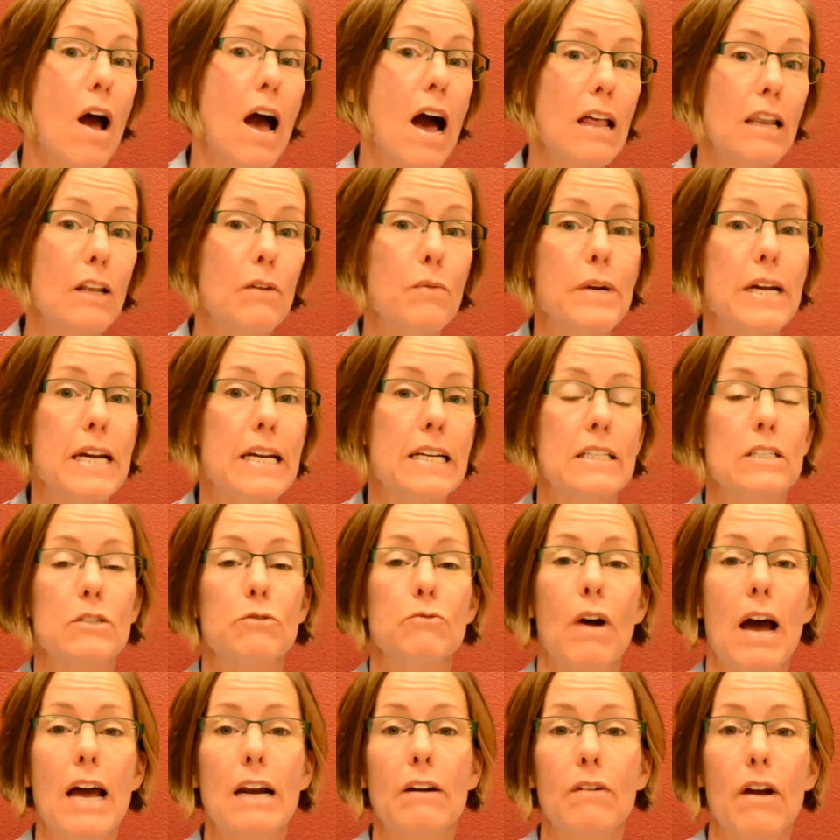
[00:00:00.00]
Halloween is
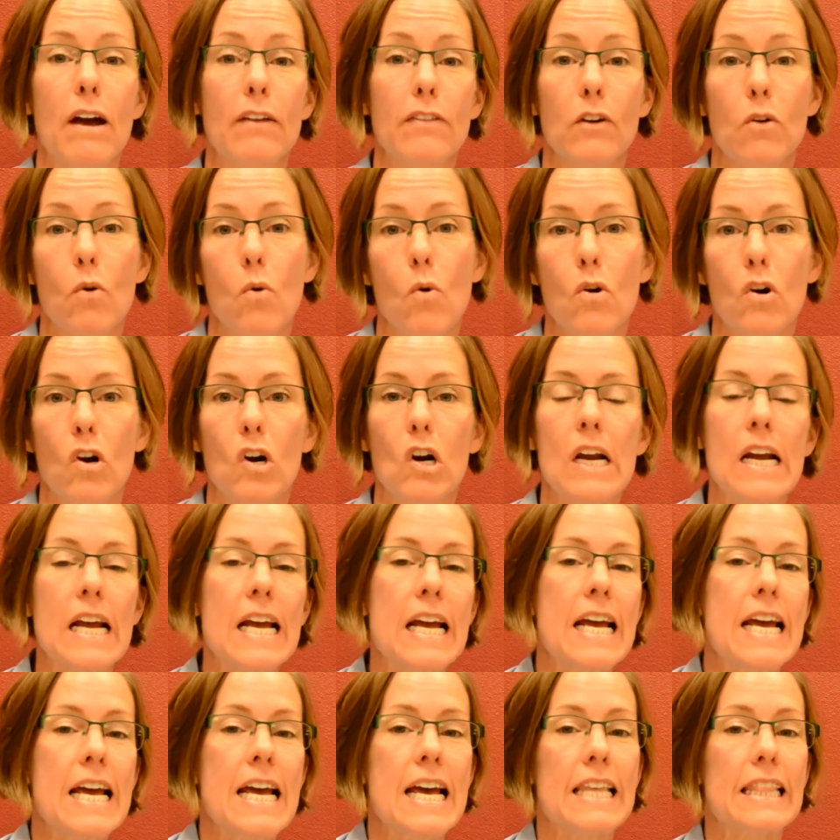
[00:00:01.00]
right around the corner,
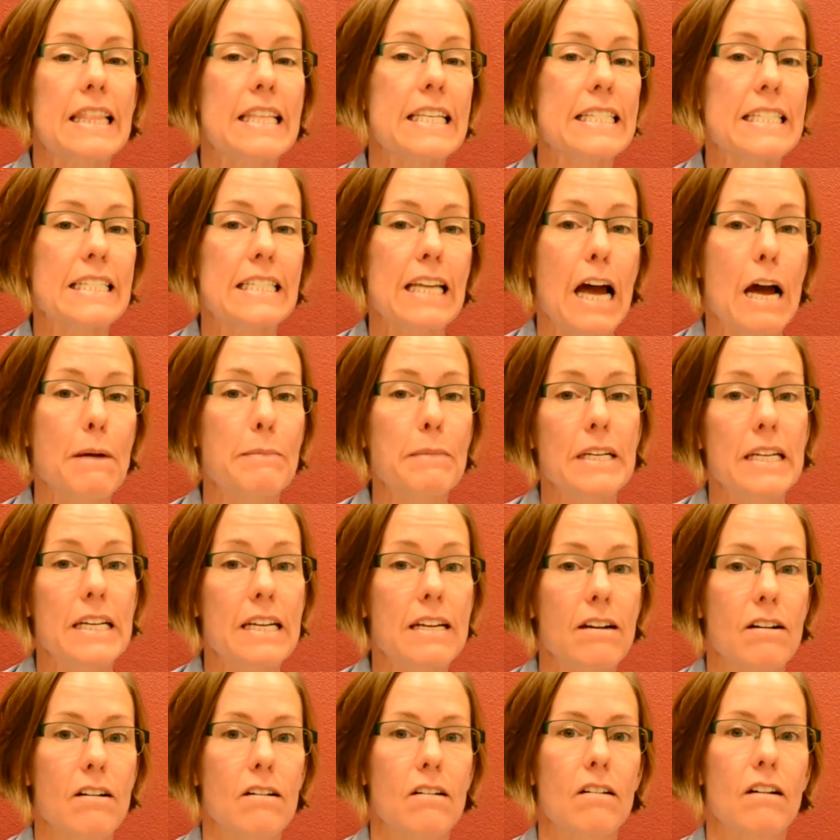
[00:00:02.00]
and this time of
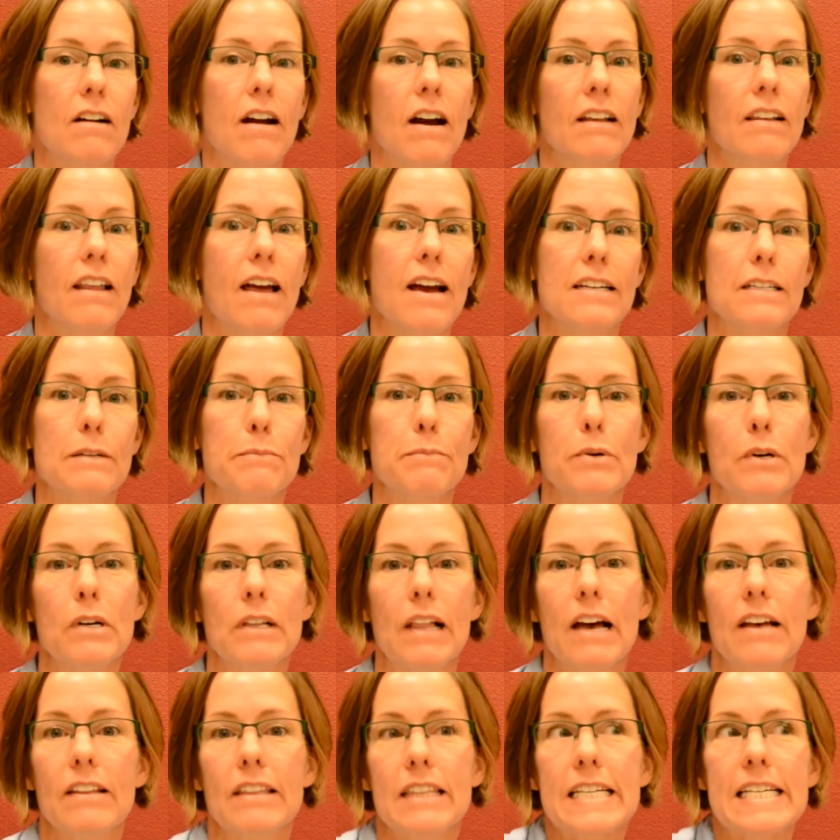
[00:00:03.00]
year, I like to pull
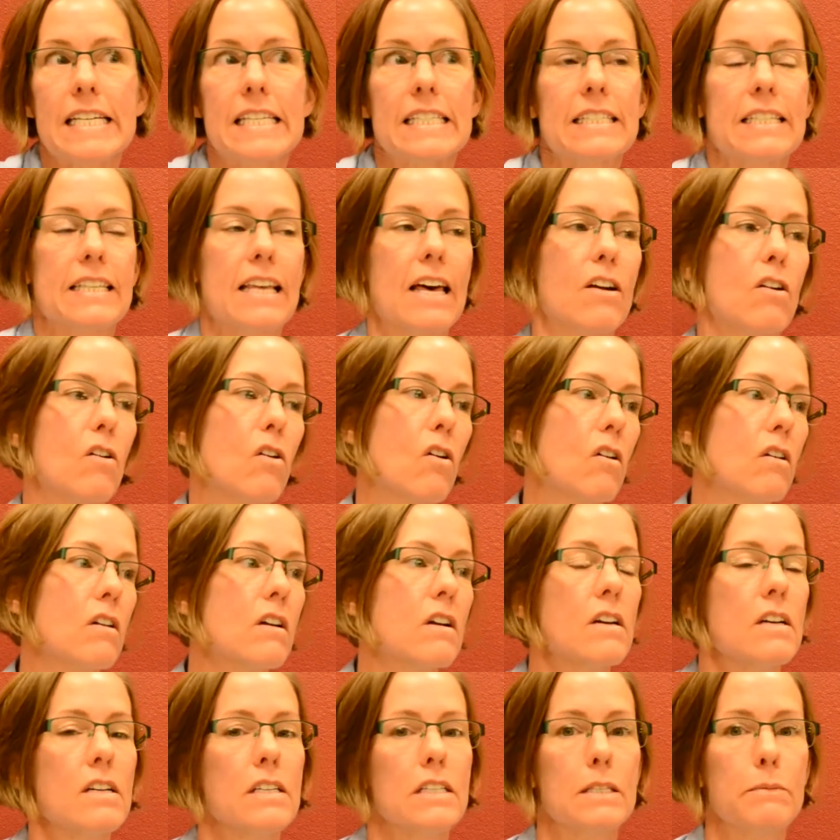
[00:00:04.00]
out things that are
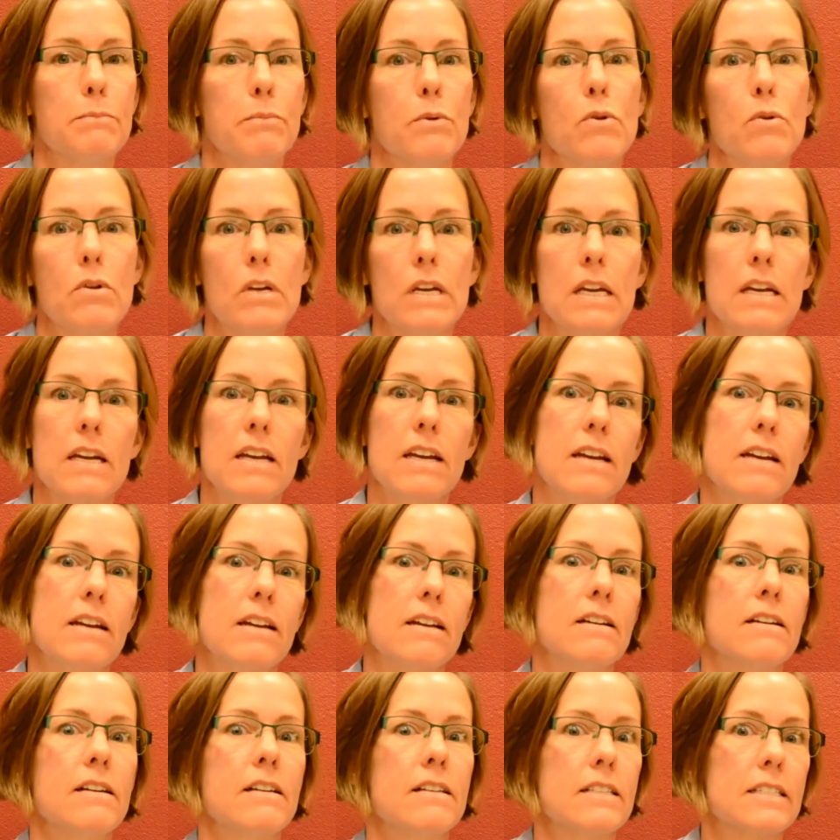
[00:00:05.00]

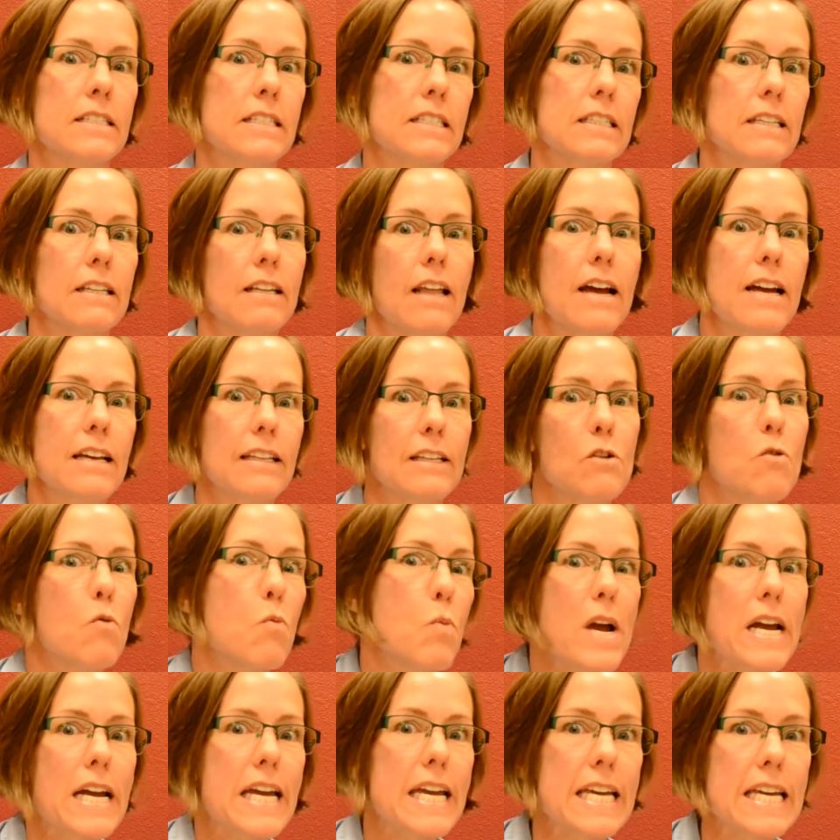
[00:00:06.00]
spooky, slightly
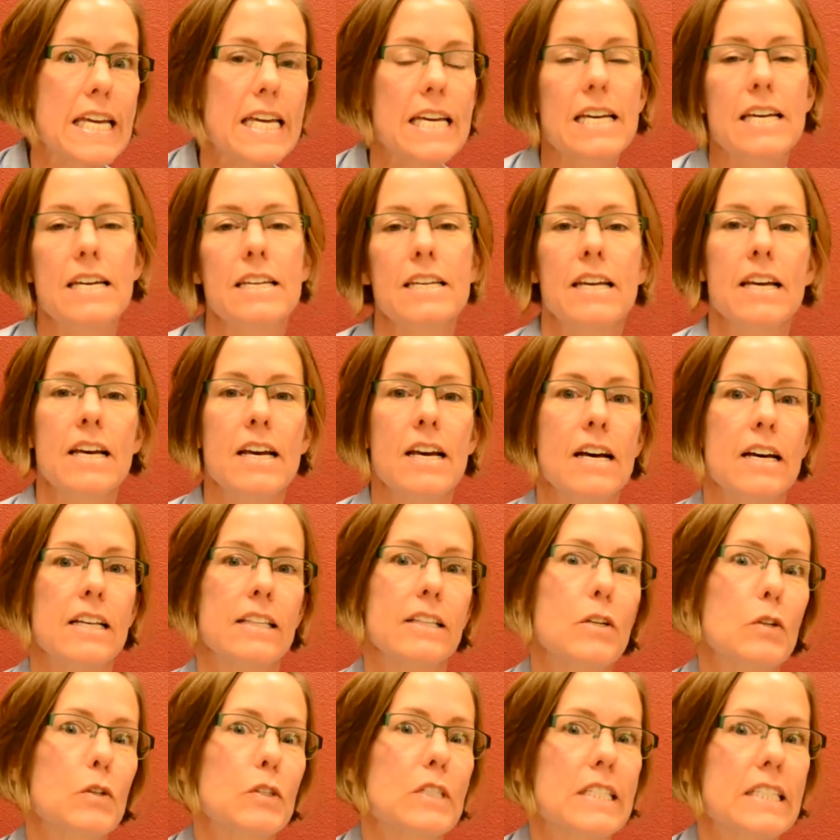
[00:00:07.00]
wicked, a
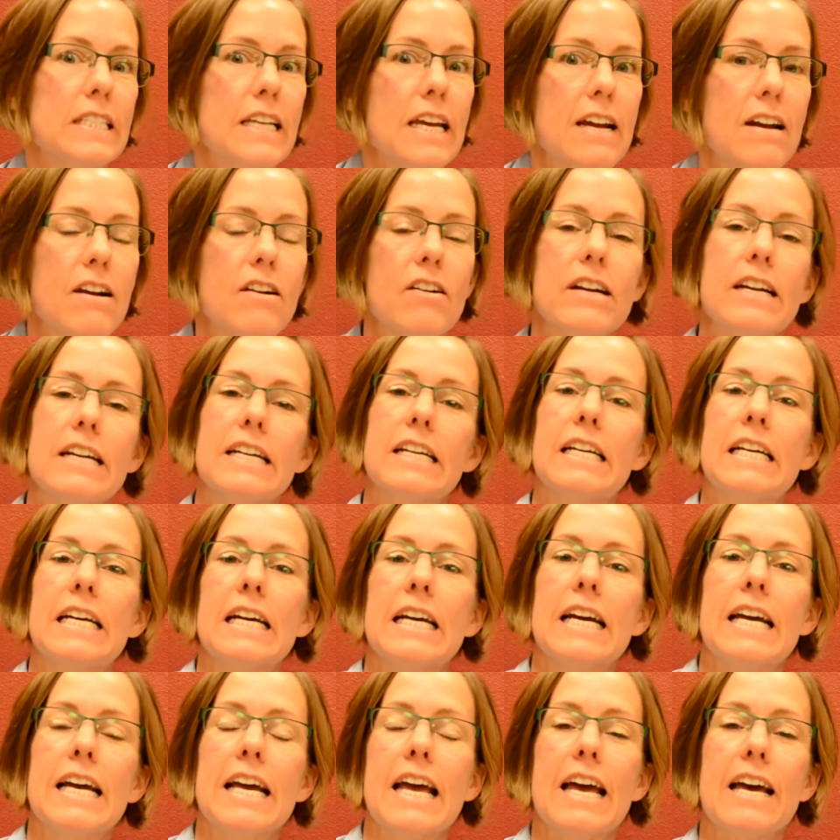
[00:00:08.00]
little scary,
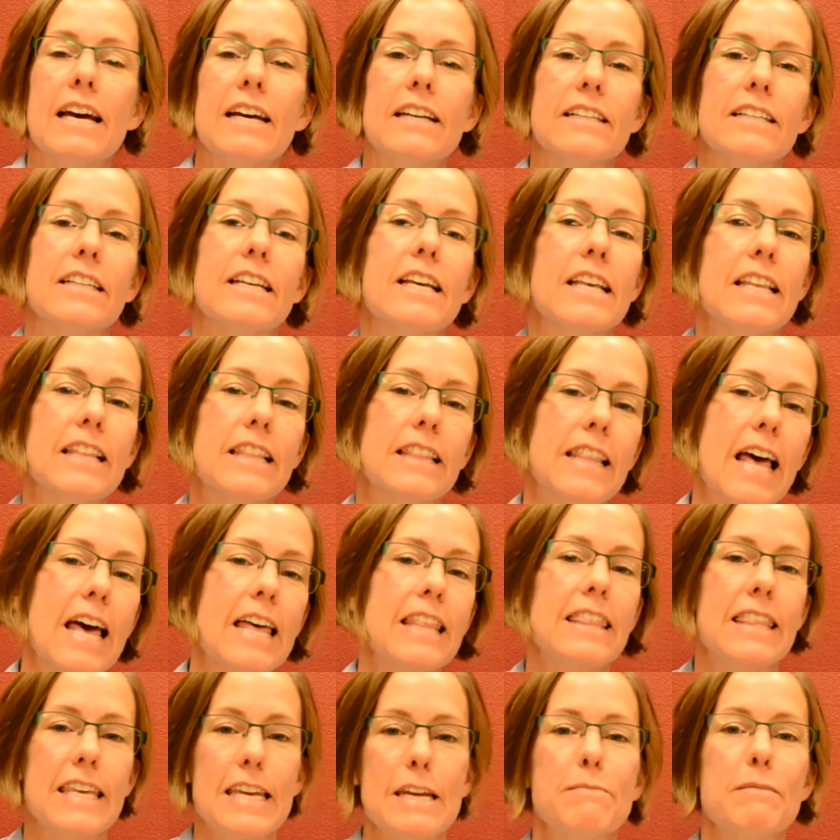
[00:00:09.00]
and
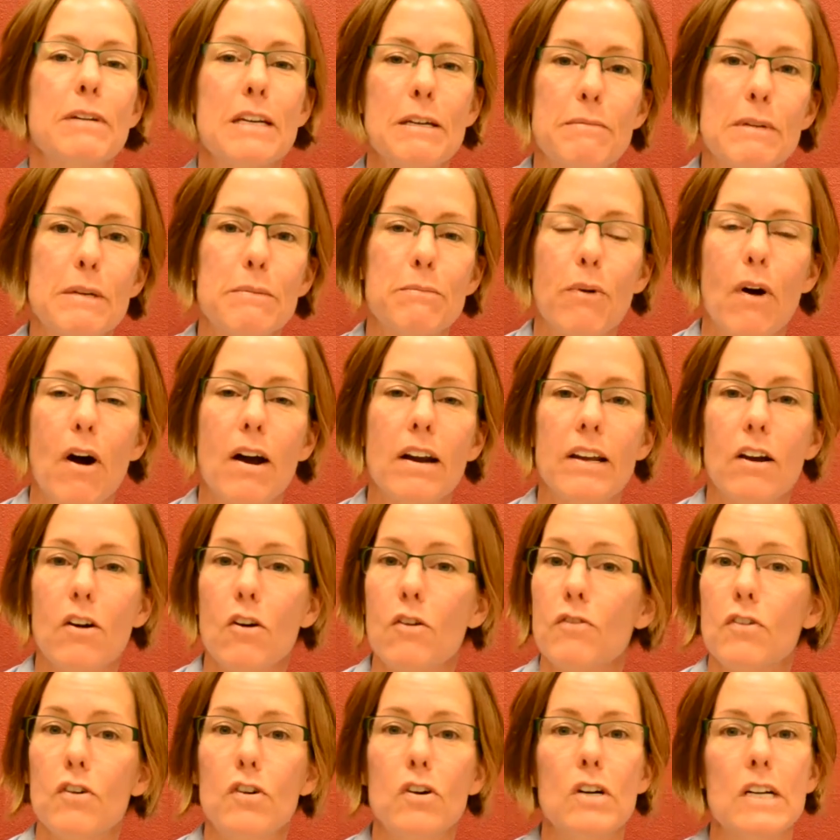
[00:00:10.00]
that theme can be brought
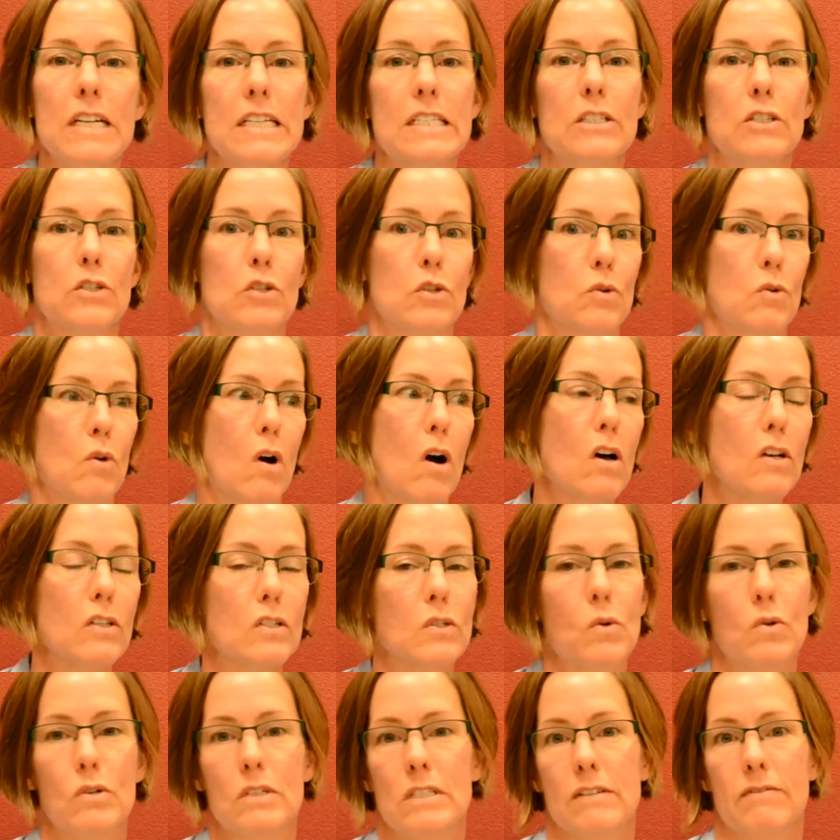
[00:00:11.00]
over into all
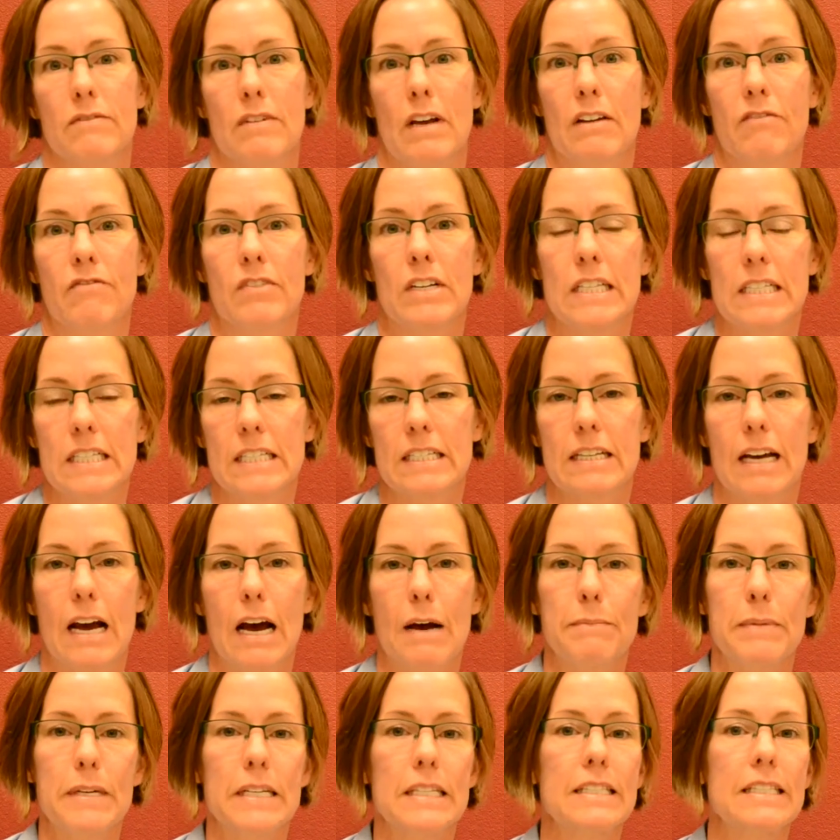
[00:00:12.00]
sorts of nonfiction
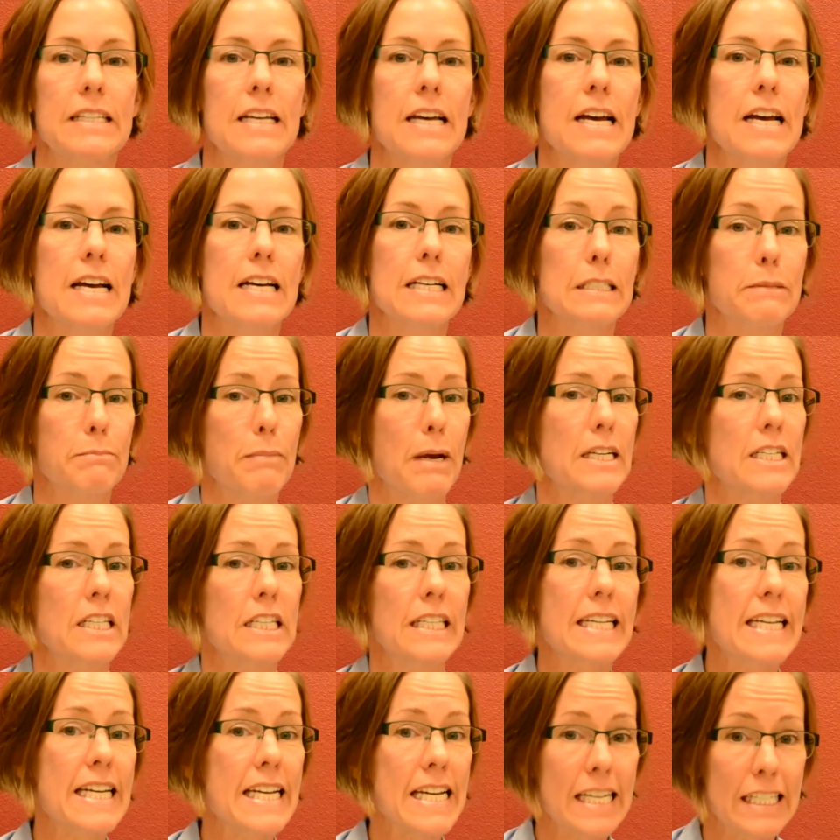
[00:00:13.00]
topics,
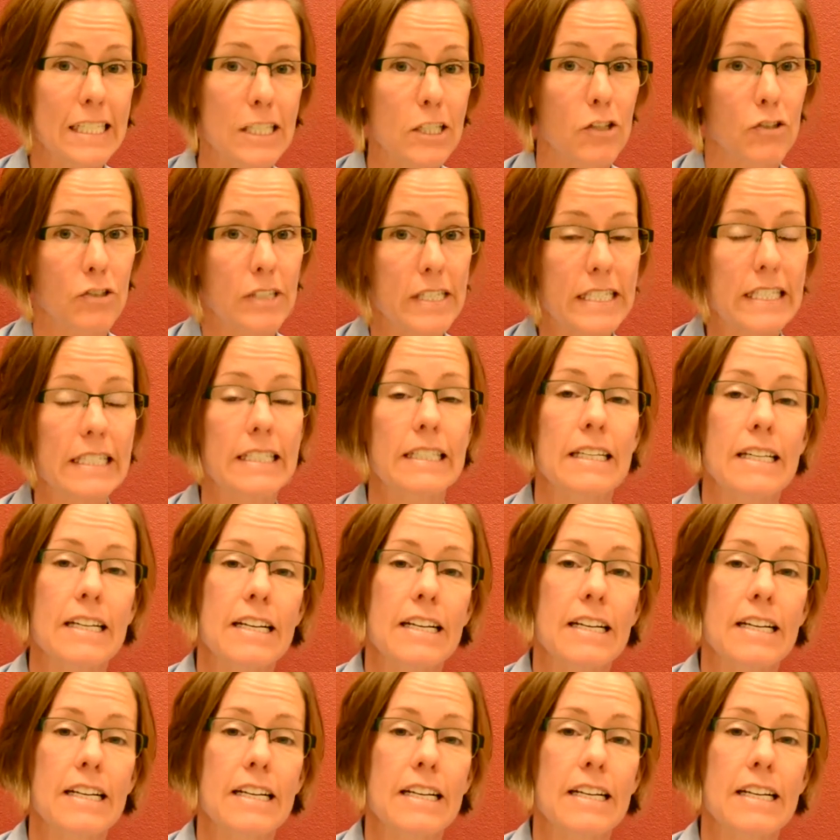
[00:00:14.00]
especially history.